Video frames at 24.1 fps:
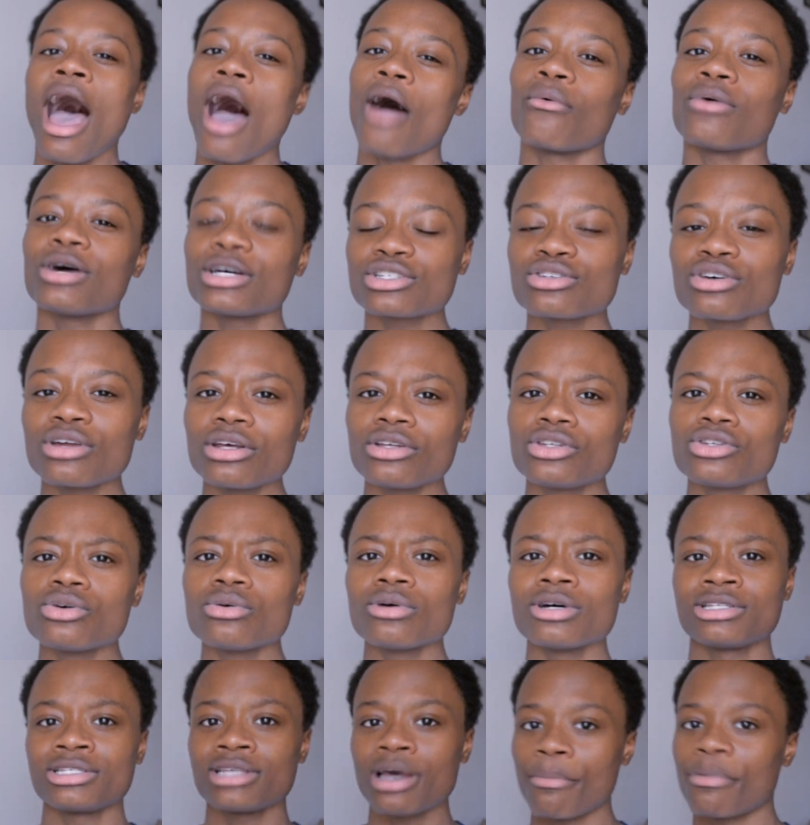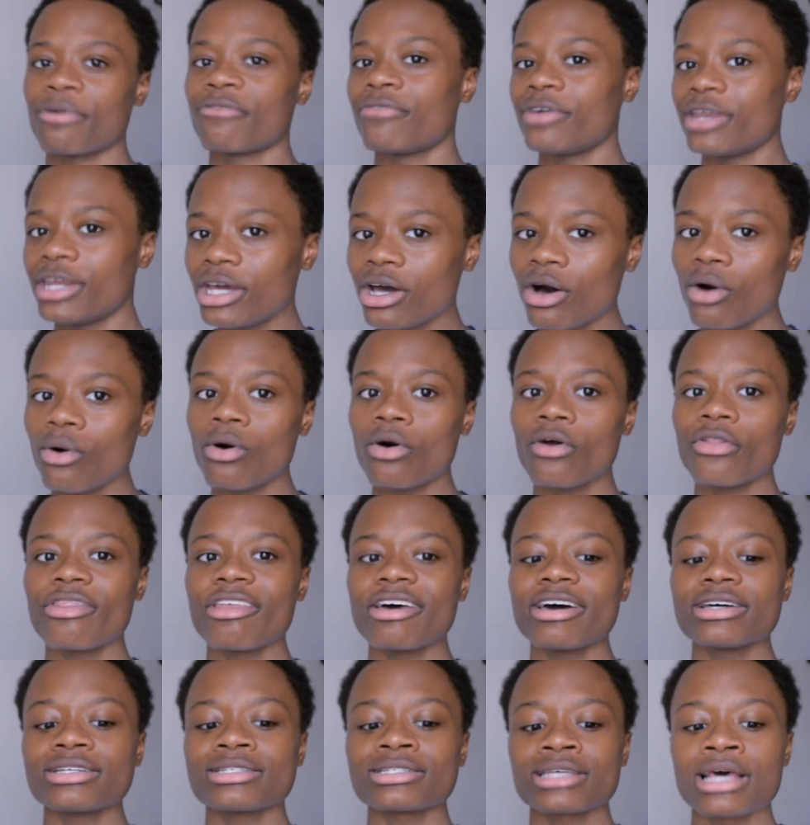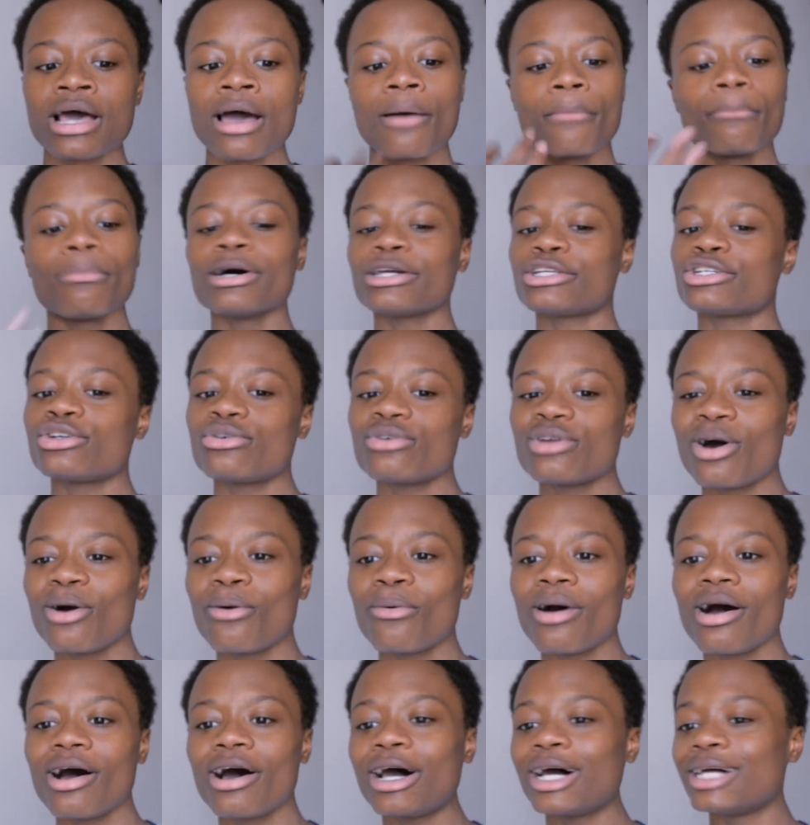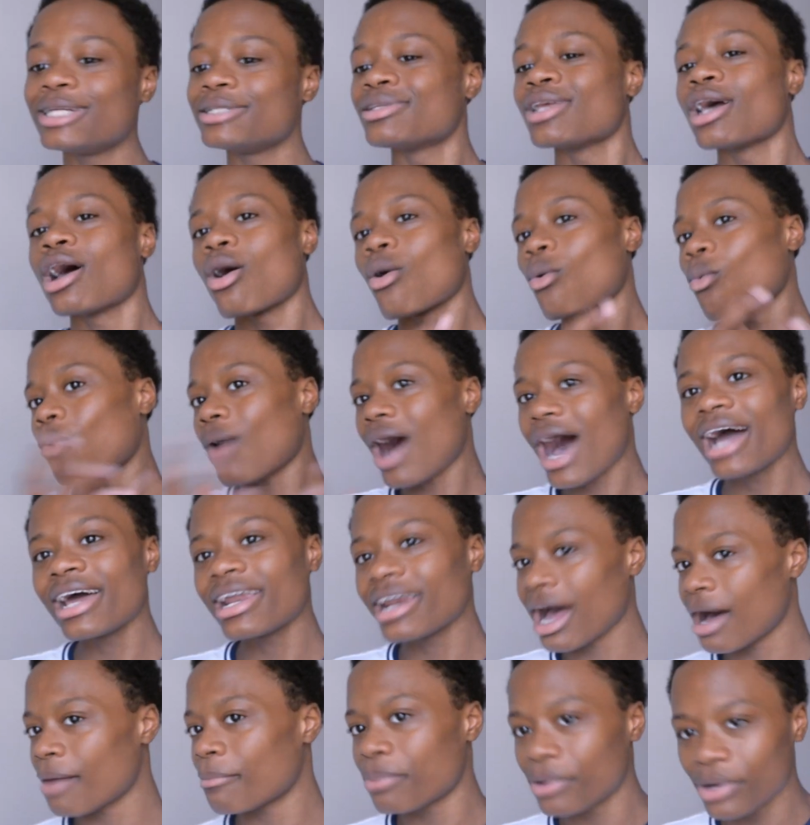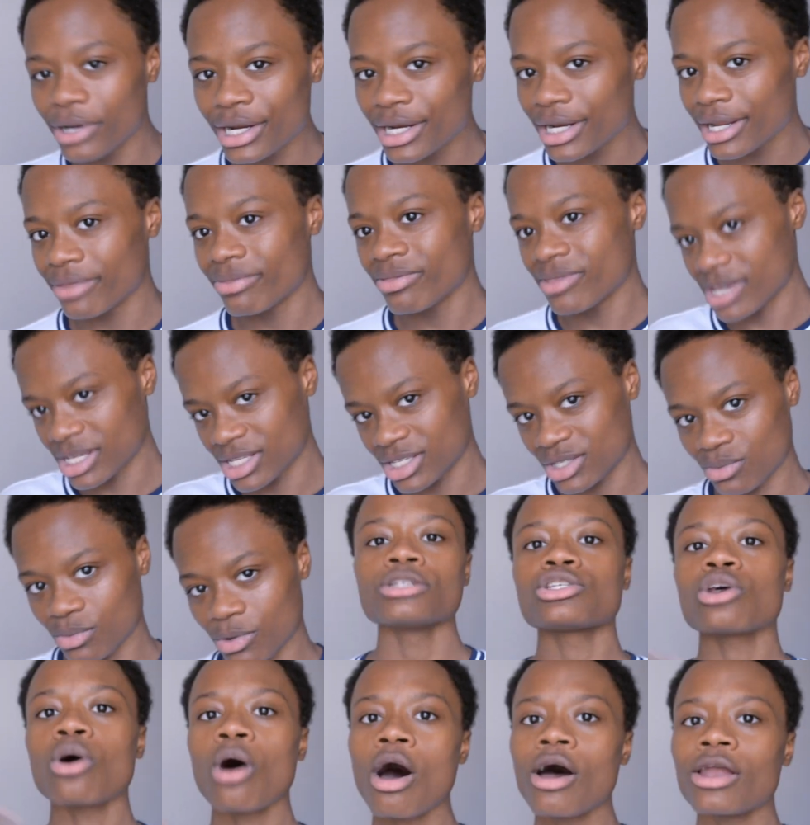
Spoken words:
I was going to do a separate video on this, but you know what? Why not put it in this one? So